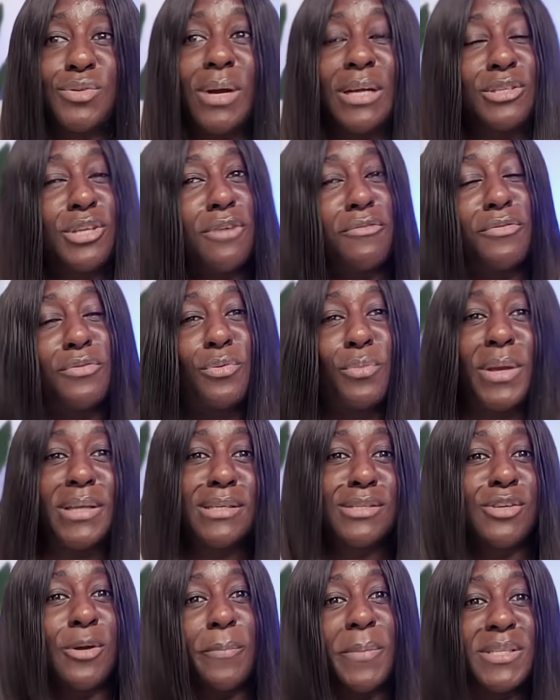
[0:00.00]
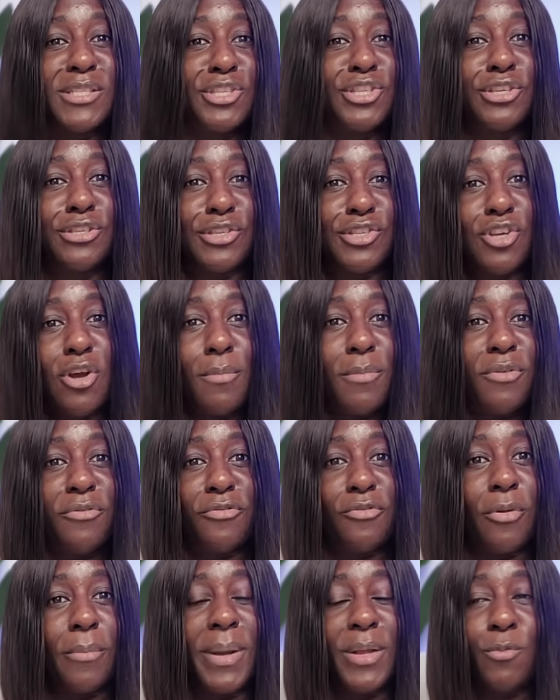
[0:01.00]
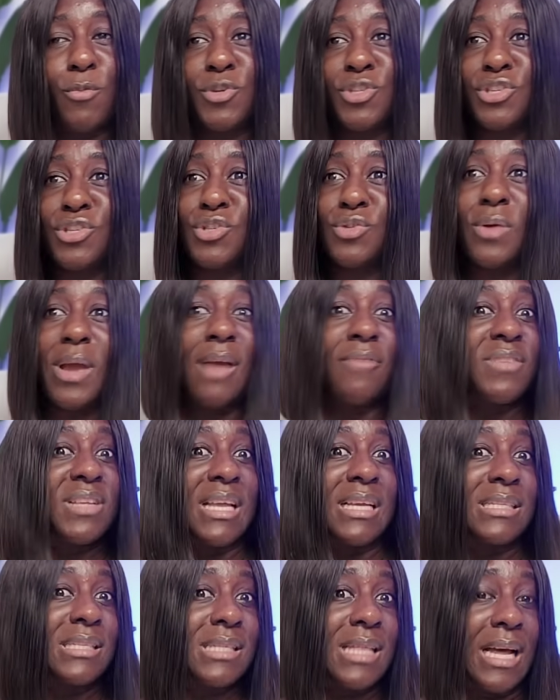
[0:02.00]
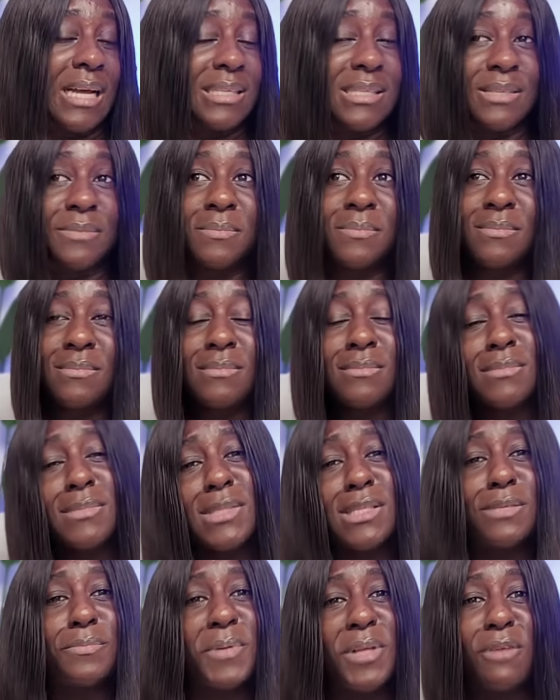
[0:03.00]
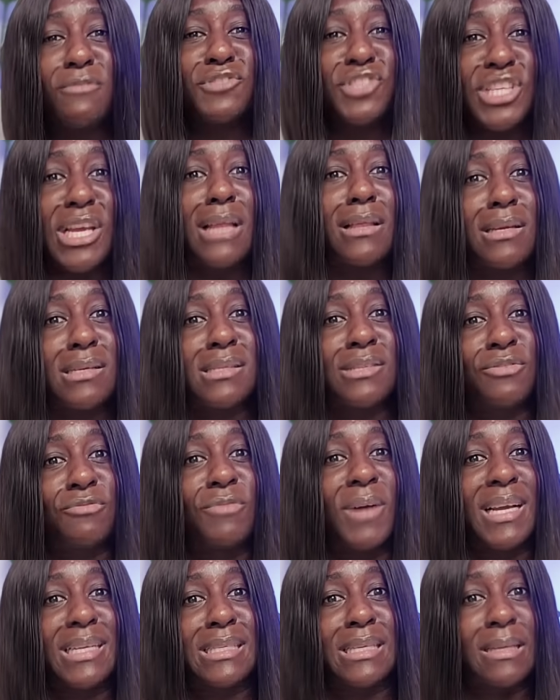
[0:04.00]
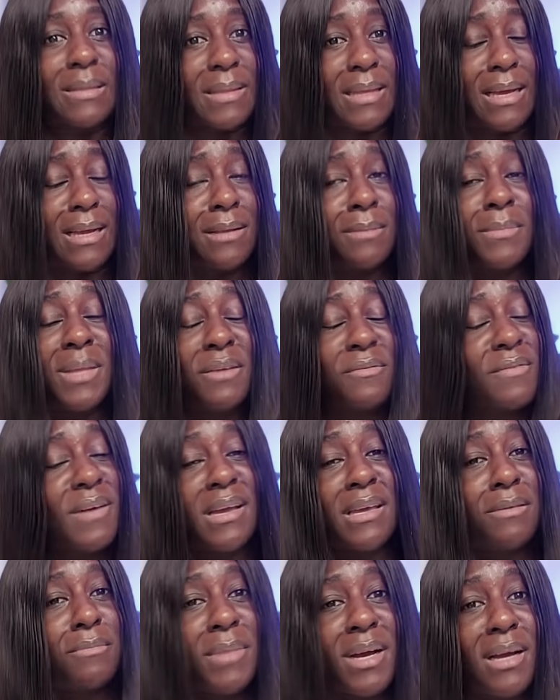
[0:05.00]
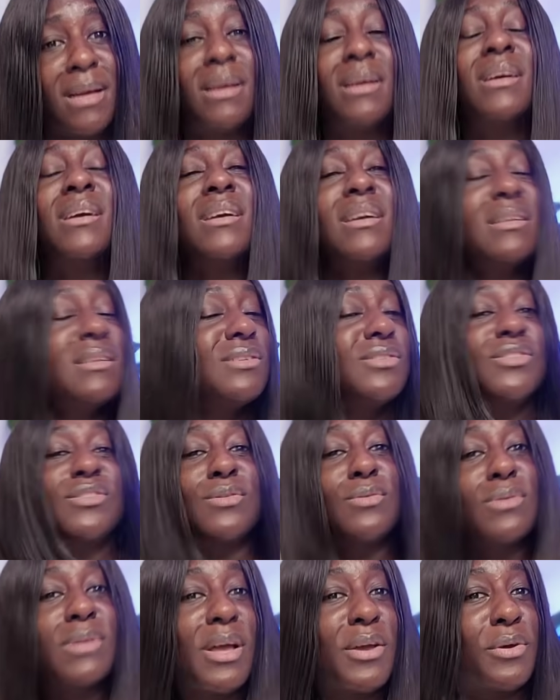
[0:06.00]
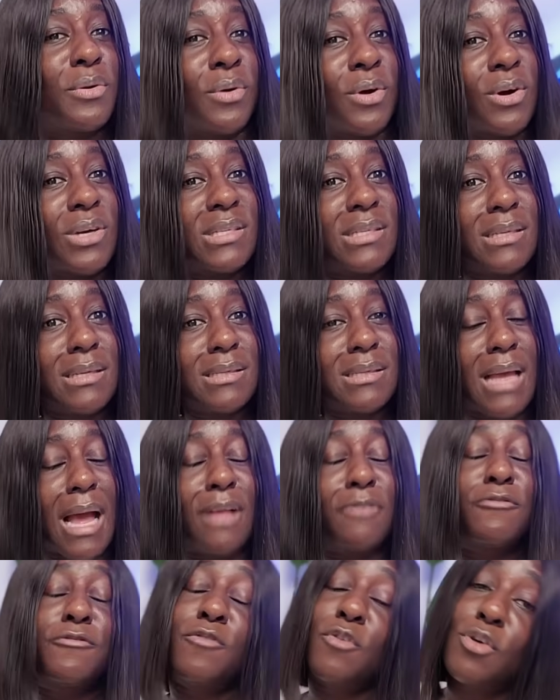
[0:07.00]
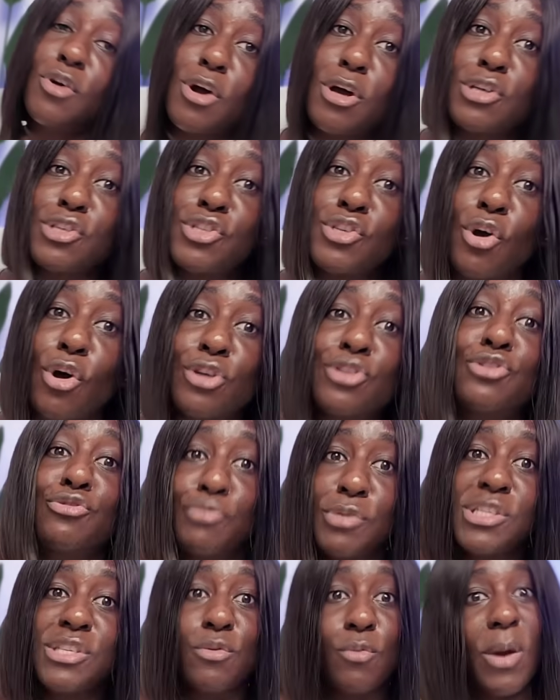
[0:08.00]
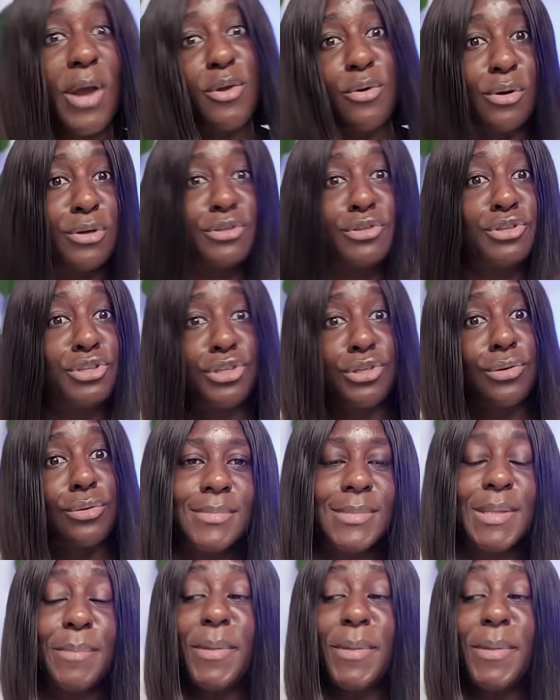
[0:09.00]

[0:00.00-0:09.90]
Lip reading: So I don't even know where this competition is coming from. And it was just so evident that there's a bit of jealousy right in there. And I'm like, Fahima, you need to slow down your horses and focus on the reason why you're on the show.